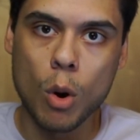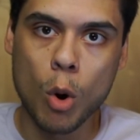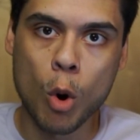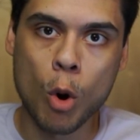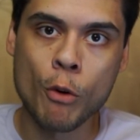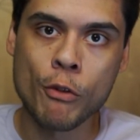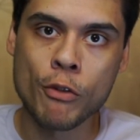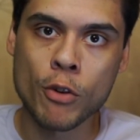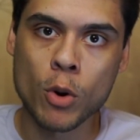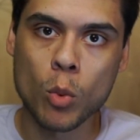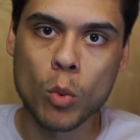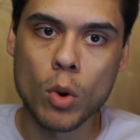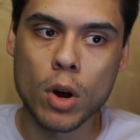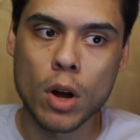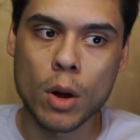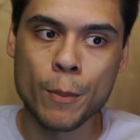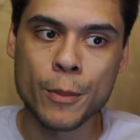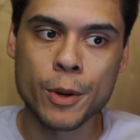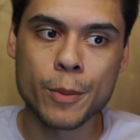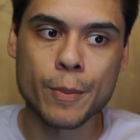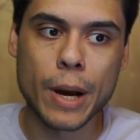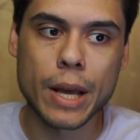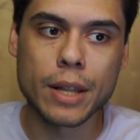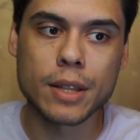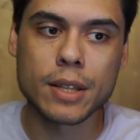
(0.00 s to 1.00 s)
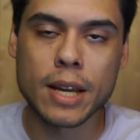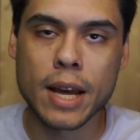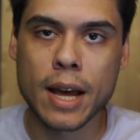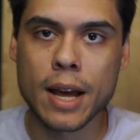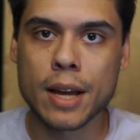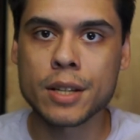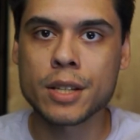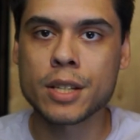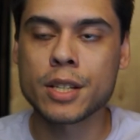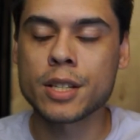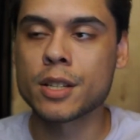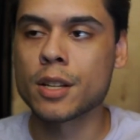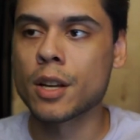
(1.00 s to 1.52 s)
overwhelmed by
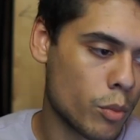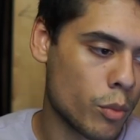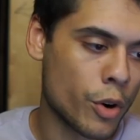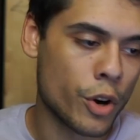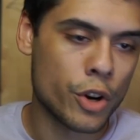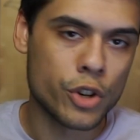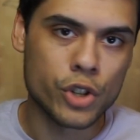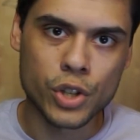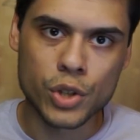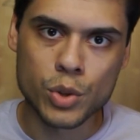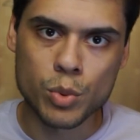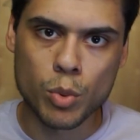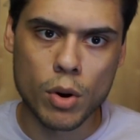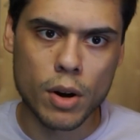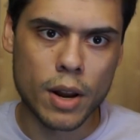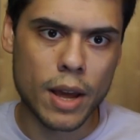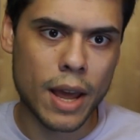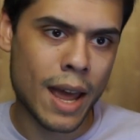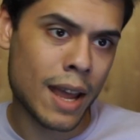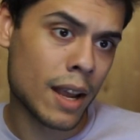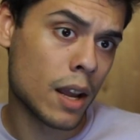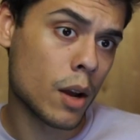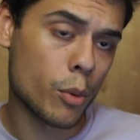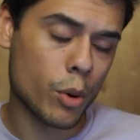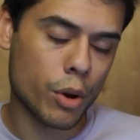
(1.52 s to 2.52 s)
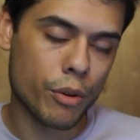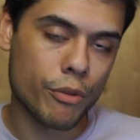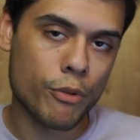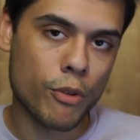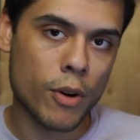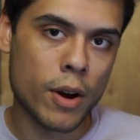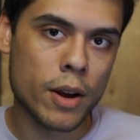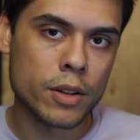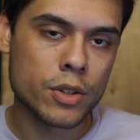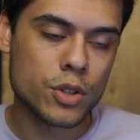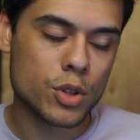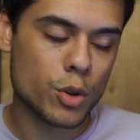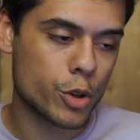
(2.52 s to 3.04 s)
tasks where you just want to hang out with
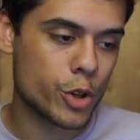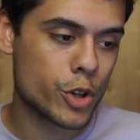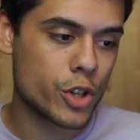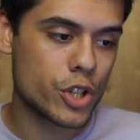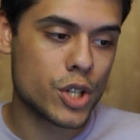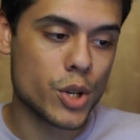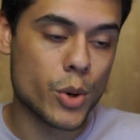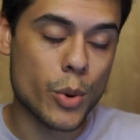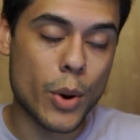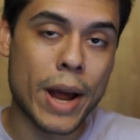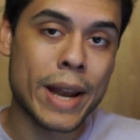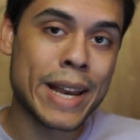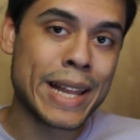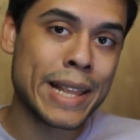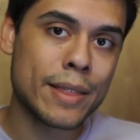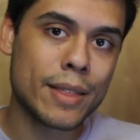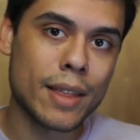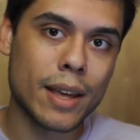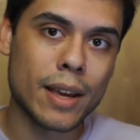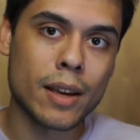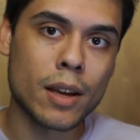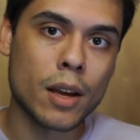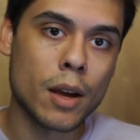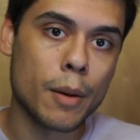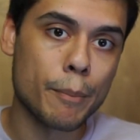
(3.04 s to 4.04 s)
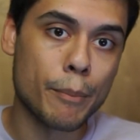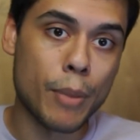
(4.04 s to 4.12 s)
friends or just do anything